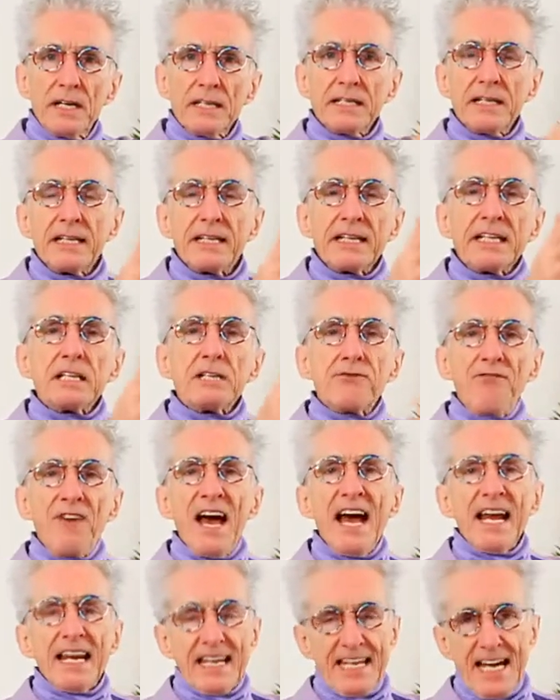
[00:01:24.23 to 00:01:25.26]
to these
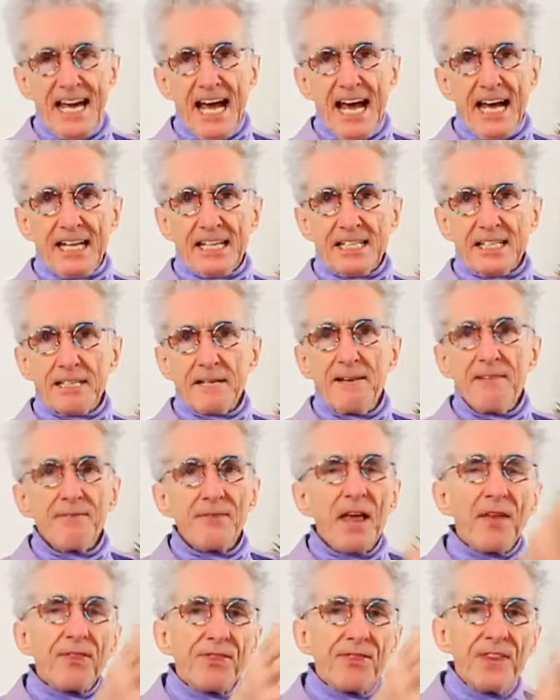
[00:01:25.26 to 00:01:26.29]
fat cats
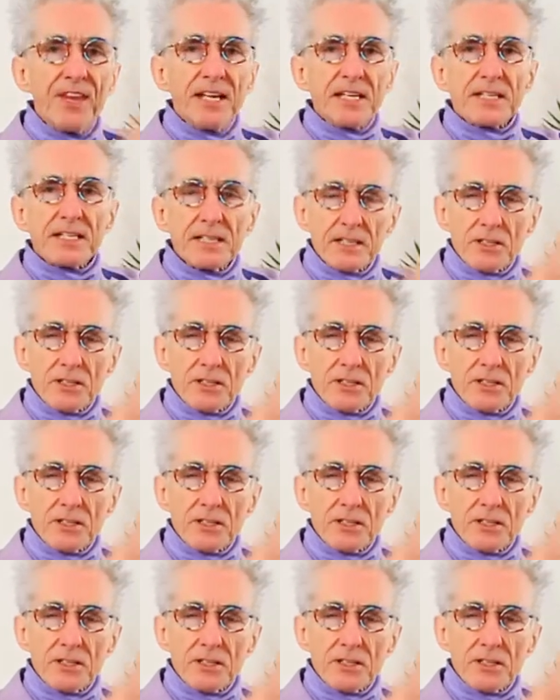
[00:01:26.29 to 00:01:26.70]
that this